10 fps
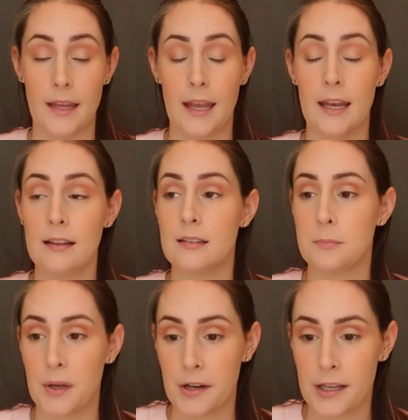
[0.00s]

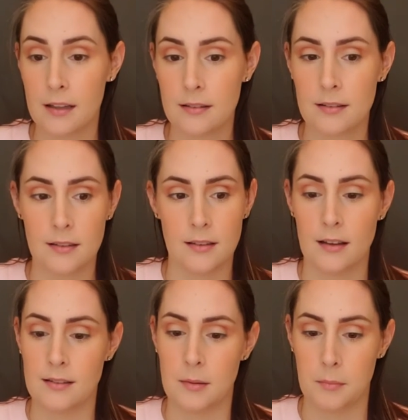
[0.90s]
Inexperience
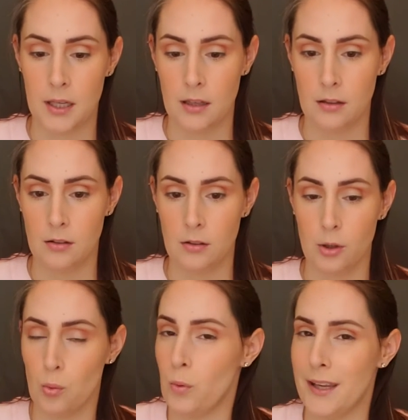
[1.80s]
doesn't mean
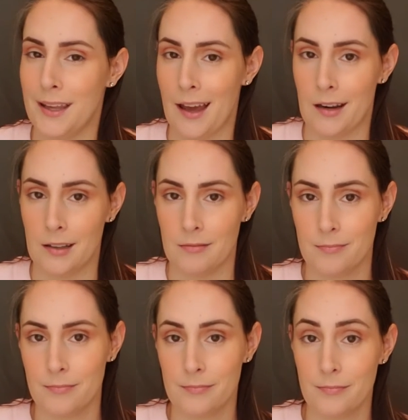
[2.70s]
you're weak at it.
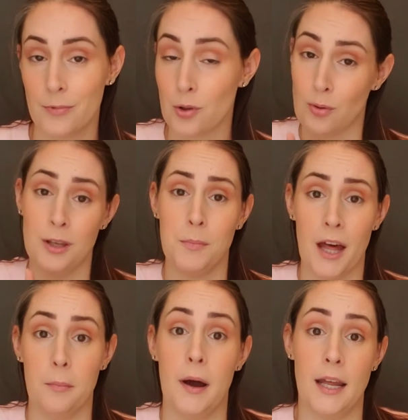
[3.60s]
So keep
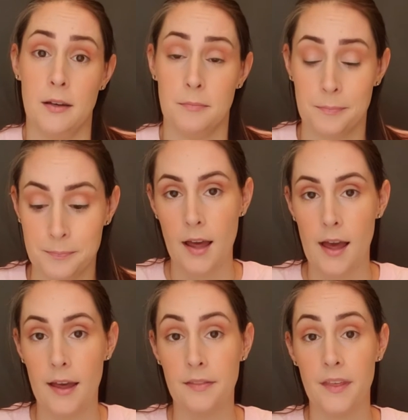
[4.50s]
that in mind.
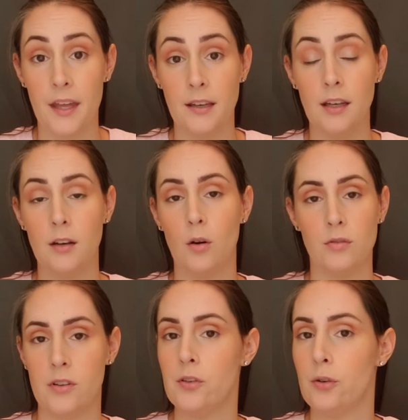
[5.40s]
And then he
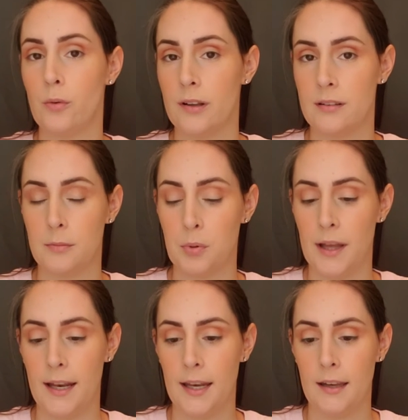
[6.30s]
goes into
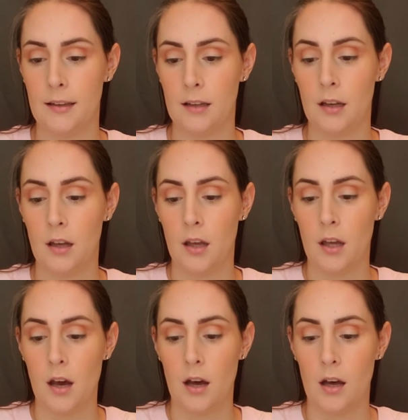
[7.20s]
explaining
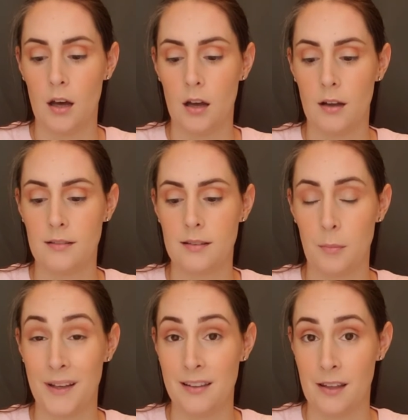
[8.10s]

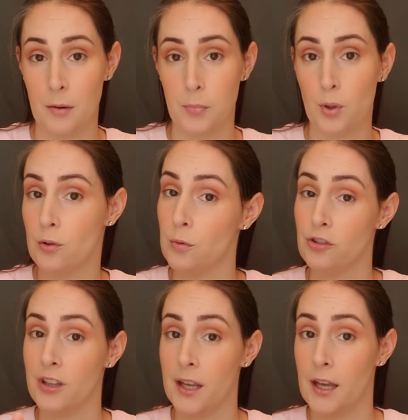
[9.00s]
some examples,
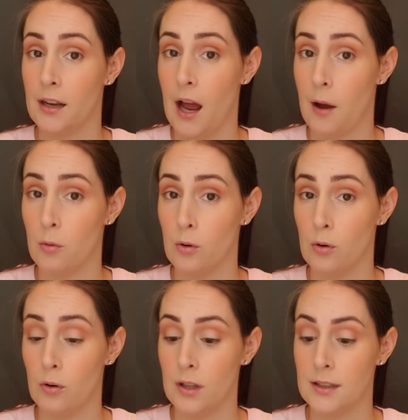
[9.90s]
which again, I
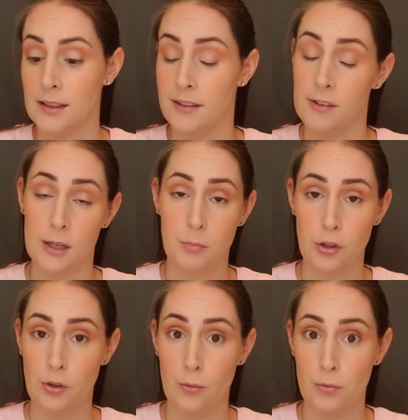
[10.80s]
will leave it up
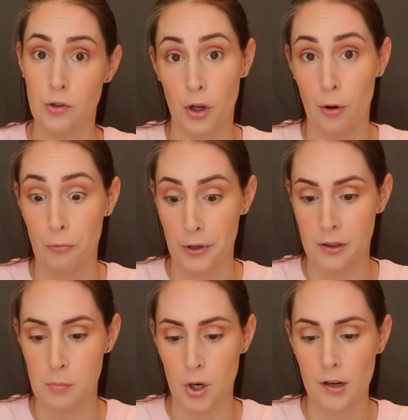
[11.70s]
to you to go read
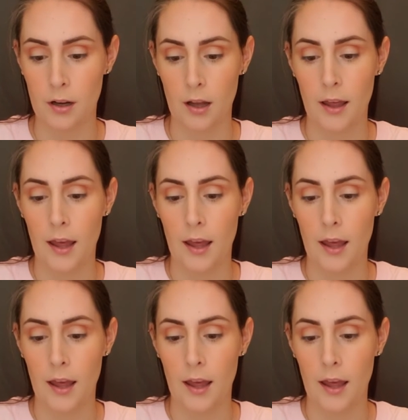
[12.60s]
the book.